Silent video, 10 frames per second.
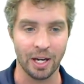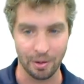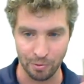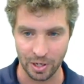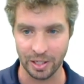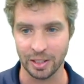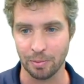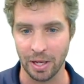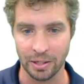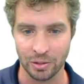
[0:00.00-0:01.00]
and I want it
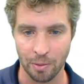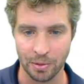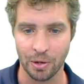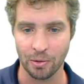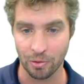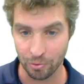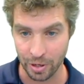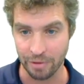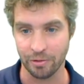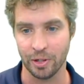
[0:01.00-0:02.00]
expanded. So I'm going to go
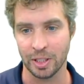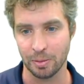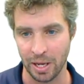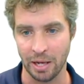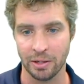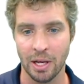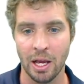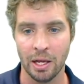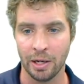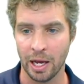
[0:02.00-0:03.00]
3 for expand.
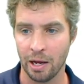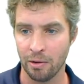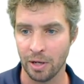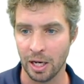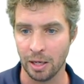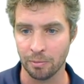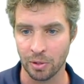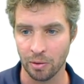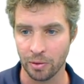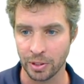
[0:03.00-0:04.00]
Now I'm
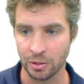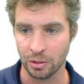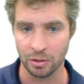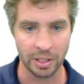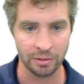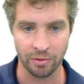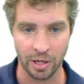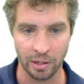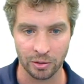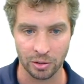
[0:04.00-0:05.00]
going to, that's
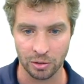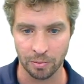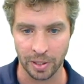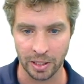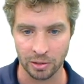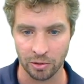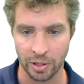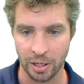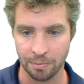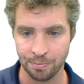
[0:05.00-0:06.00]
fine. I'll just do my answer
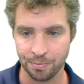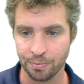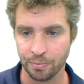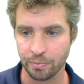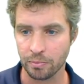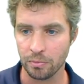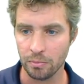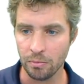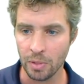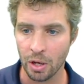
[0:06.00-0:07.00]
again.
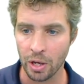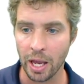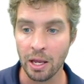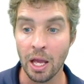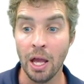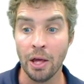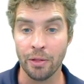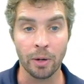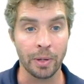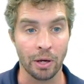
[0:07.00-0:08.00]
Okay,
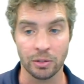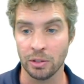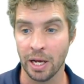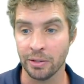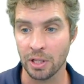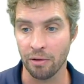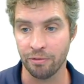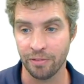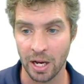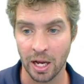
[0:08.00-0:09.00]
there we go. So now it's got
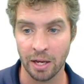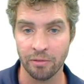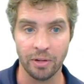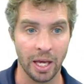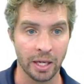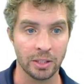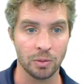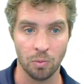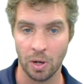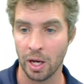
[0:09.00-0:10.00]

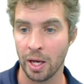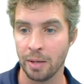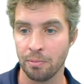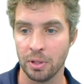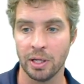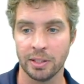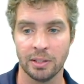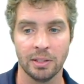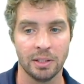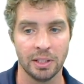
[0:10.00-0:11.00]
5xy plus
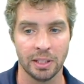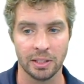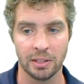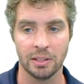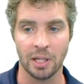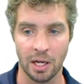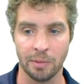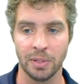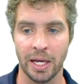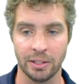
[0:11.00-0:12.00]
6
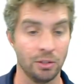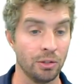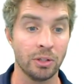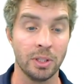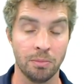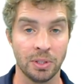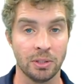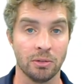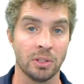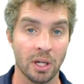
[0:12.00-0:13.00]
times x. You notice it puts
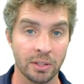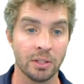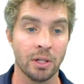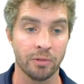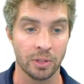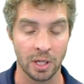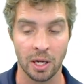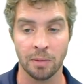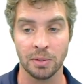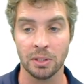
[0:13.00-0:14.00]
those dots in there for
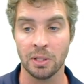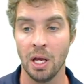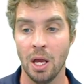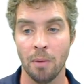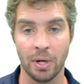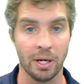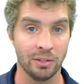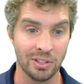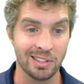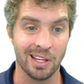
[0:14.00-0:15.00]
timeses, but
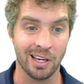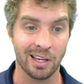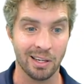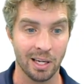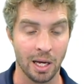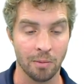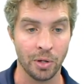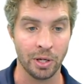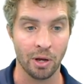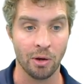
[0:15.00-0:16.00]
just like
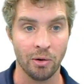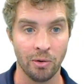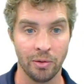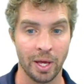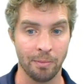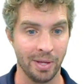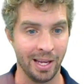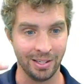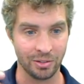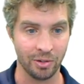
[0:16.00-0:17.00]
we know that
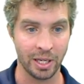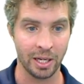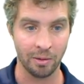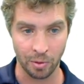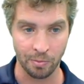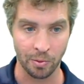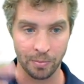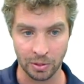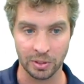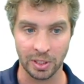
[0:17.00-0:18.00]
entering it in, we
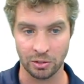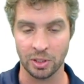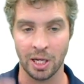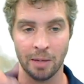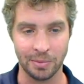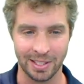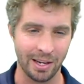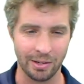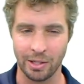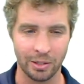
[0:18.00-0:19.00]
put those extra times. The
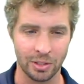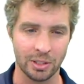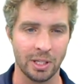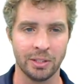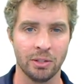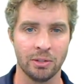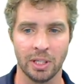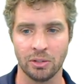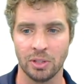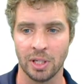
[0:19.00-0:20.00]
calculator just likes those
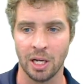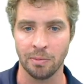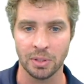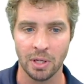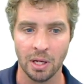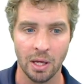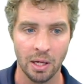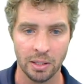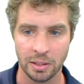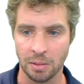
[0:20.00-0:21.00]
extra times
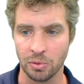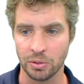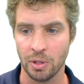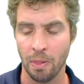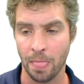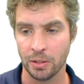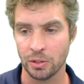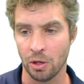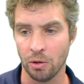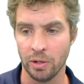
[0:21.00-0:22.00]
symbols.
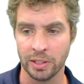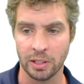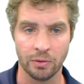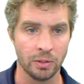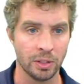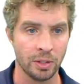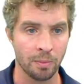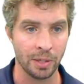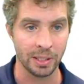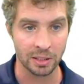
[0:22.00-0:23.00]
So it's got those in there,
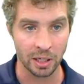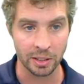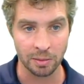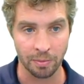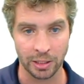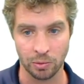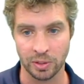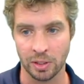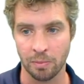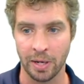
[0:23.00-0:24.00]
but it does match
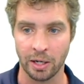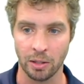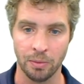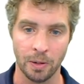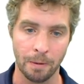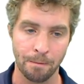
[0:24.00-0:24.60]
what's in the back of the book.